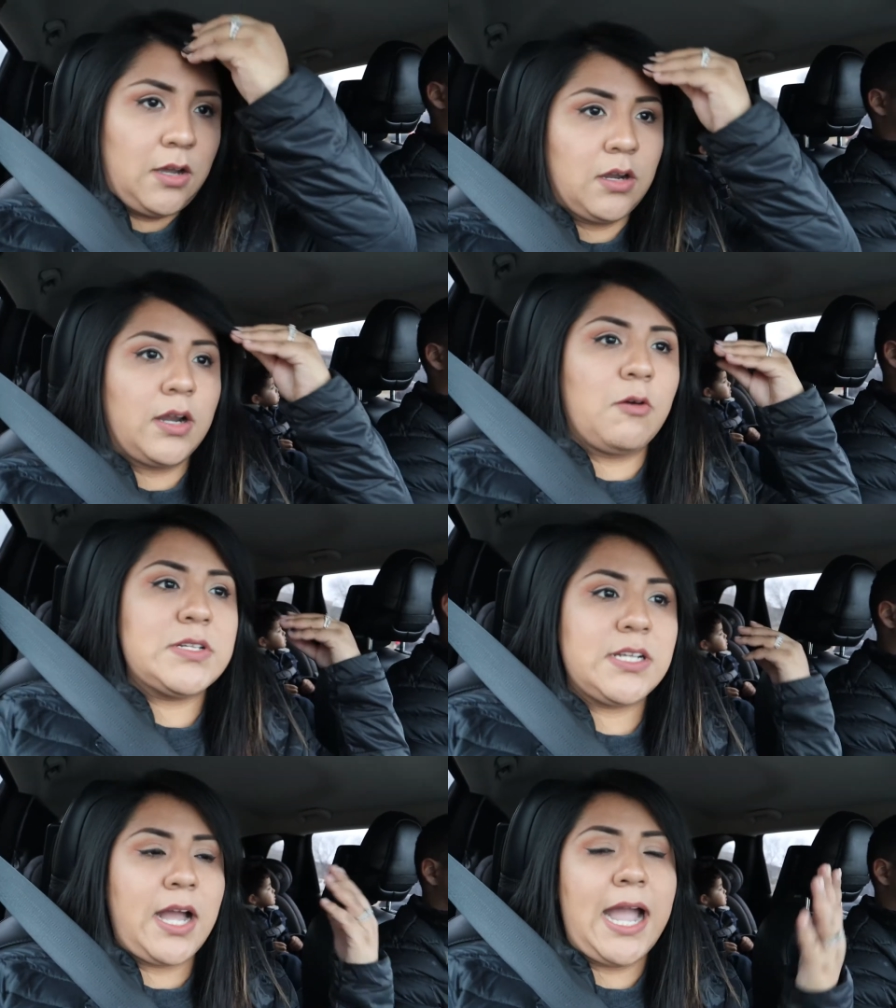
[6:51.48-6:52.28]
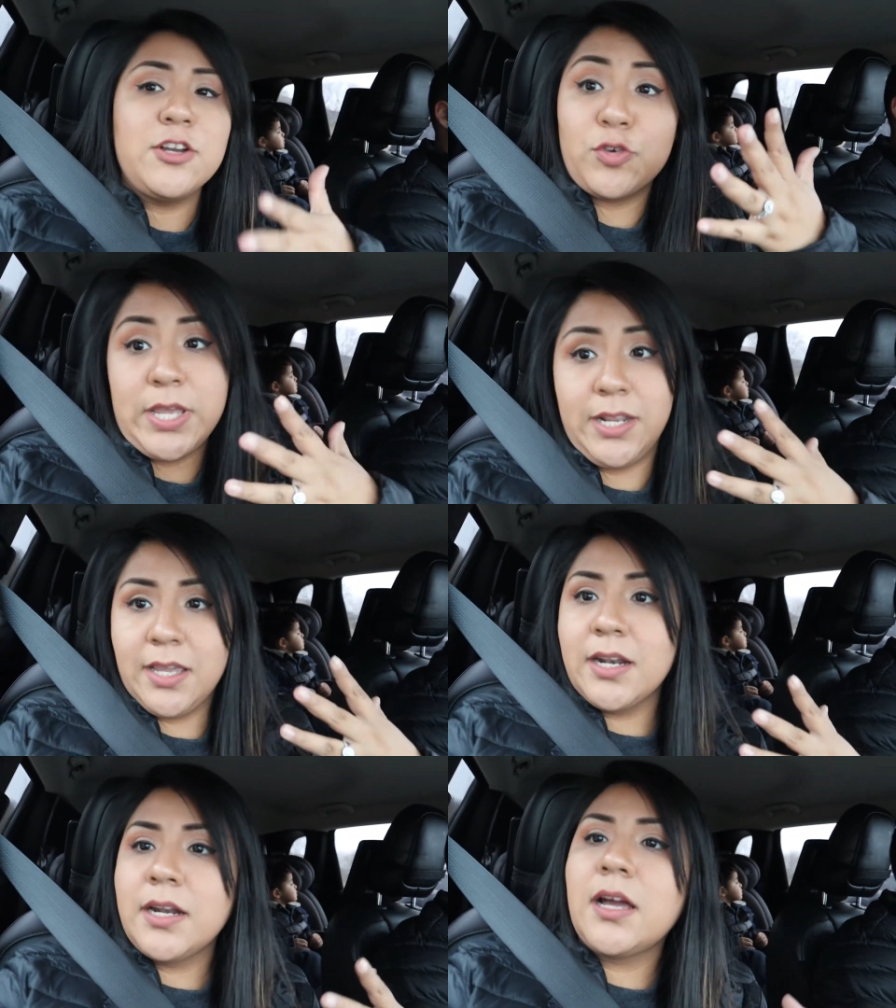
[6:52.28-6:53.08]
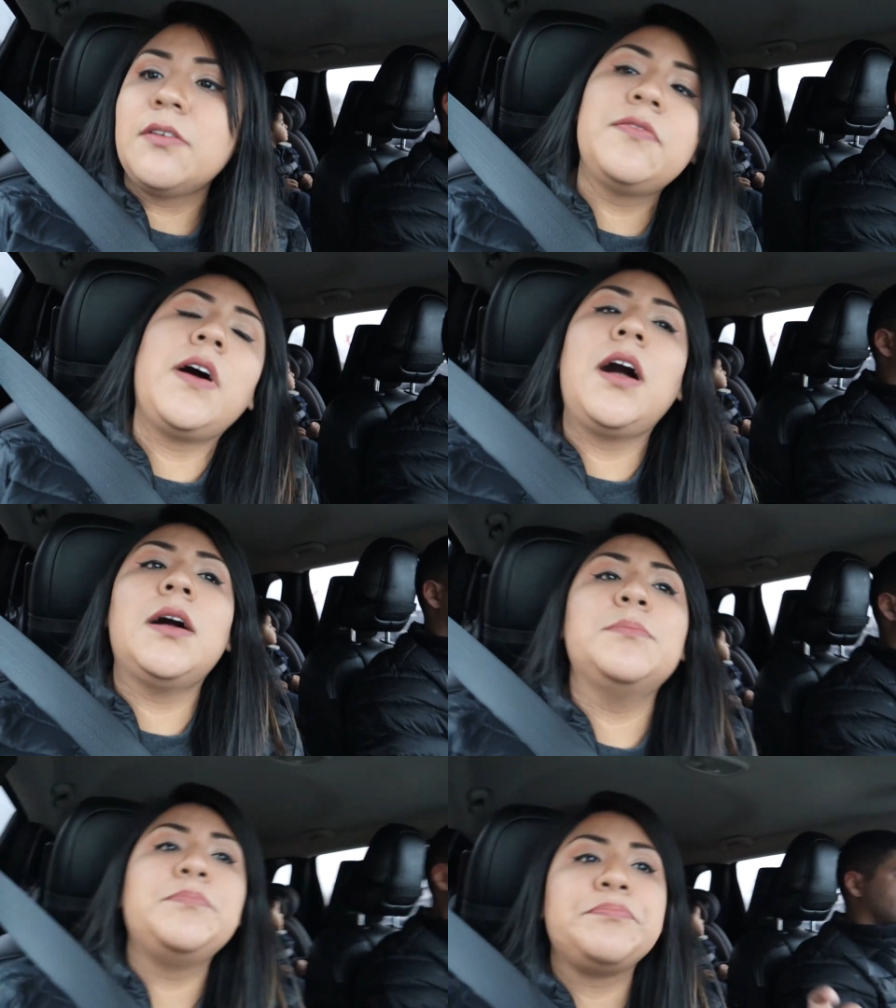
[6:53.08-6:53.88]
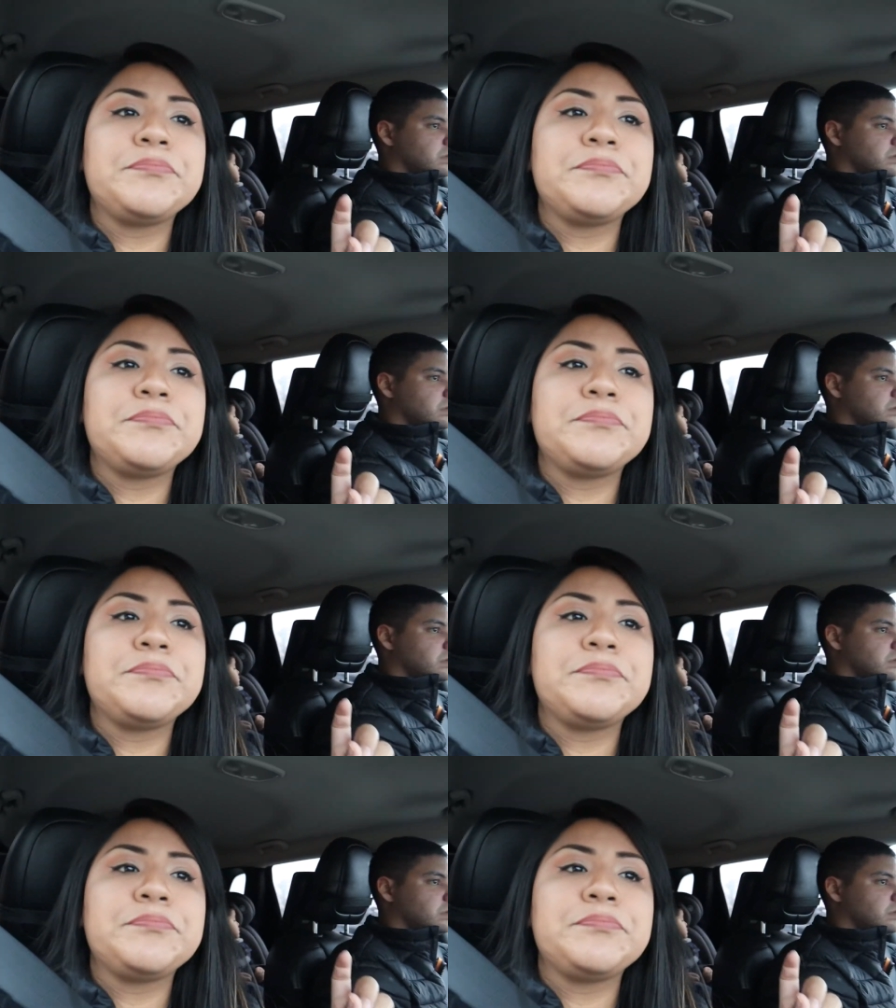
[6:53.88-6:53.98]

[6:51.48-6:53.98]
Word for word: or I wasn't hydrating it enough. Um,